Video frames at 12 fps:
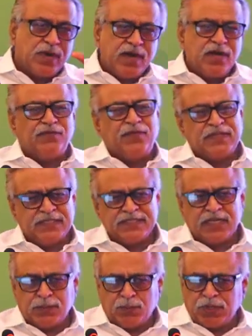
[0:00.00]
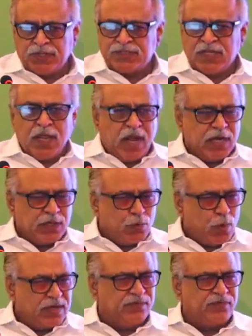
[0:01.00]
identify these antibodies and
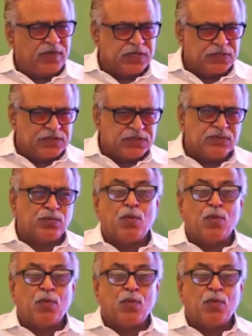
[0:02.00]
quantifications,